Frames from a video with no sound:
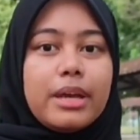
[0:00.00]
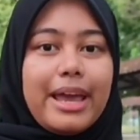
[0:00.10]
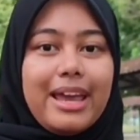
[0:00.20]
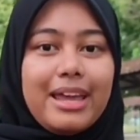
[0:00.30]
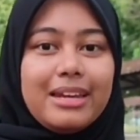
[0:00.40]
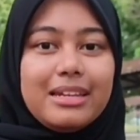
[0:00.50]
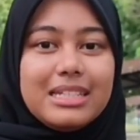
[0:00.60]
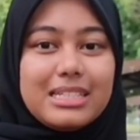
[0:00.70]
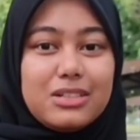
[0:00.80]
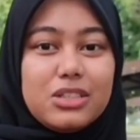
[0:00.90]
and
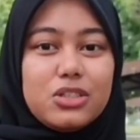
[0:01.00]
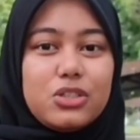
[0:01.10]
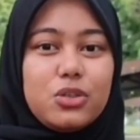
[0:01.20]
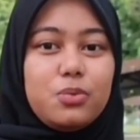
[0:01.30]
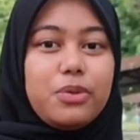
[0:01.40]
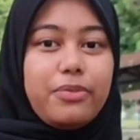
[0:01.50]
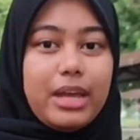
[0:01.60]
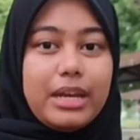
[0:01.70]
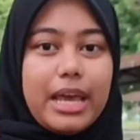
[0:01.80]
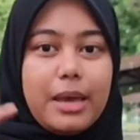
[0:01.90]
is also shown with
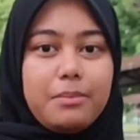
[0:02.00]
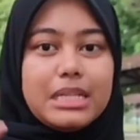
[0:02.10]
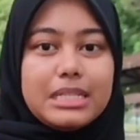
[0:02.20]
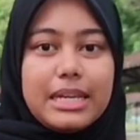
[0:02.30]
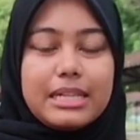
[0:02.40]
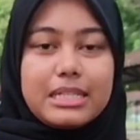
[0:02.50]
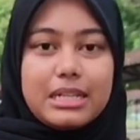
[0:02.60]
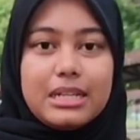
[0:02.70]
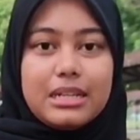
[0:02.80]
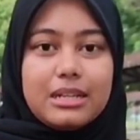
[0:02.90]
an M inside the
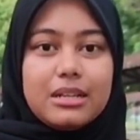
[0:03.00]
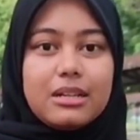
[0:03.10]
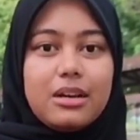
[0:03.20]
circle.